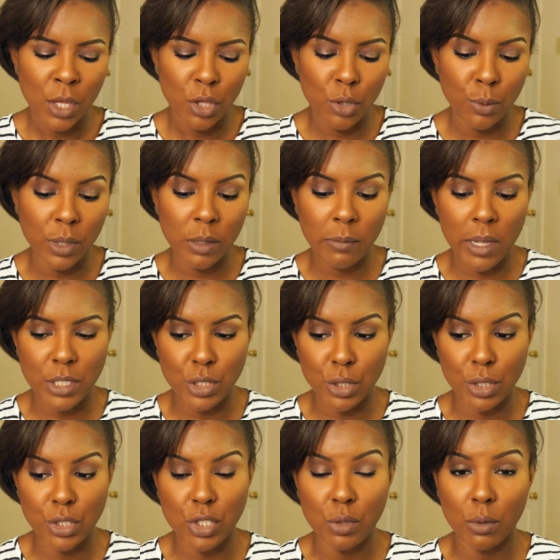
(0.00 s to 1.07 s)
You want to make sure
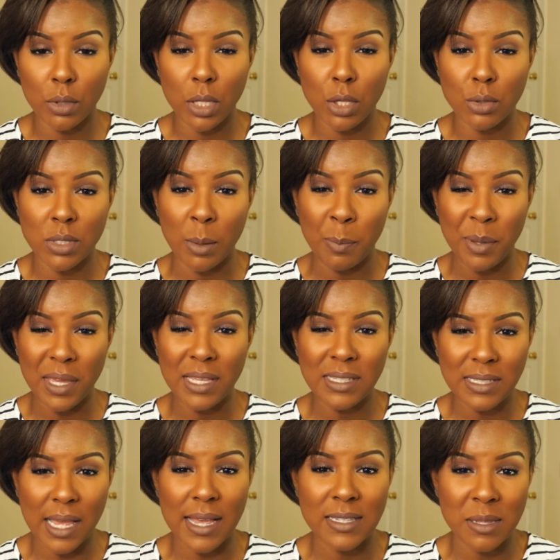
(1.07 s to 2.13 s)
that you only use a
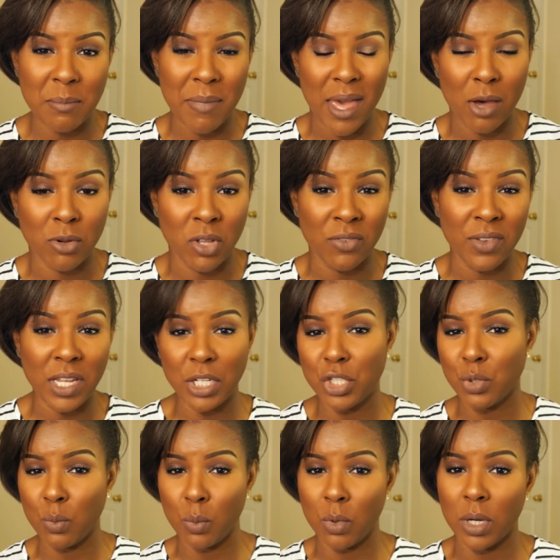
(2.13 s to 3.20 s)
pea-sized amount of
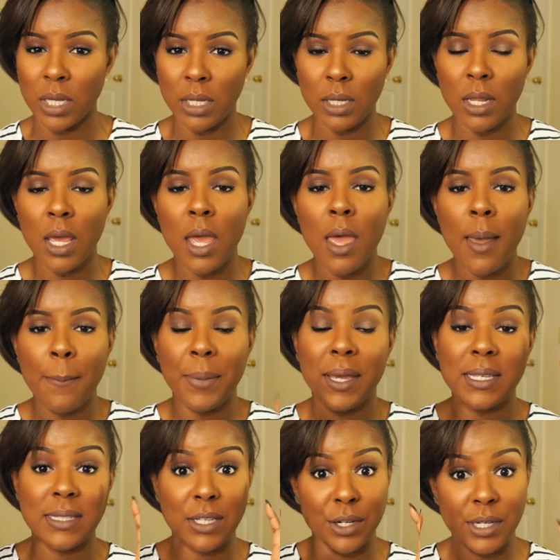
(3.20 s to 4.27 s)
each one,
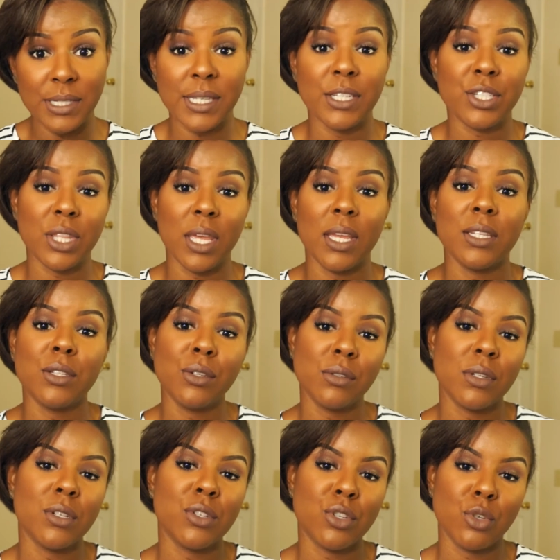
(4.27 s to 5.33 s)
because there is such thing as
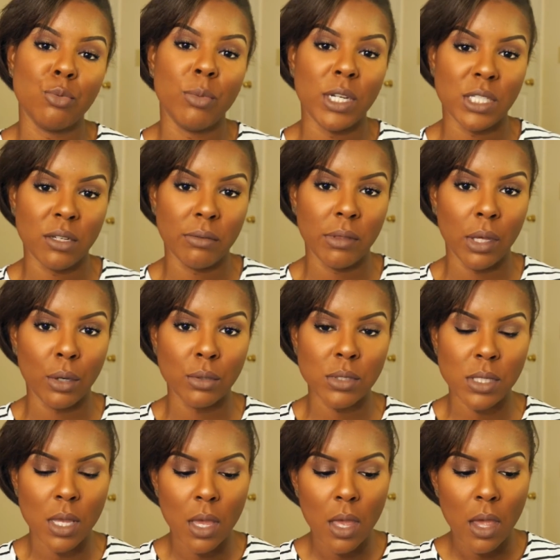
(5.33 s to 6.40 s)
using too much of those.